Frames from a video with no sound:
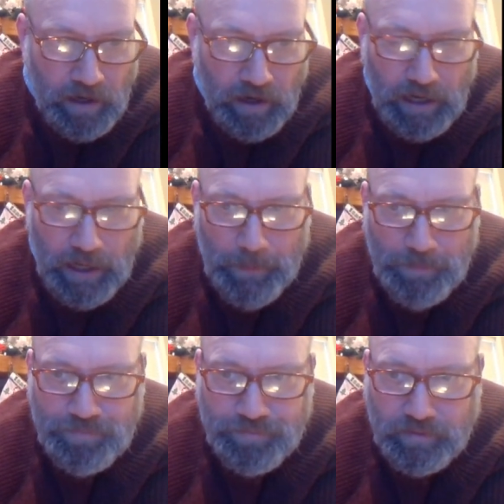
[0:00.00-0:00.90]

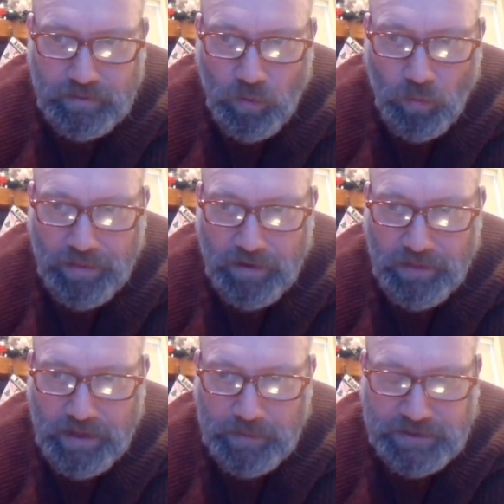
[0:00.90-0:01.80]
whether
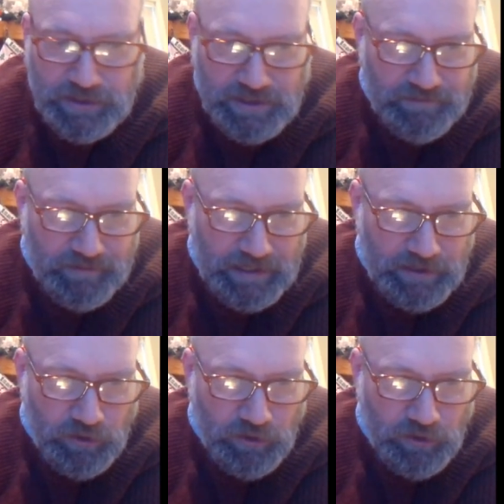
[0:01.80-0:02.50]
it was justified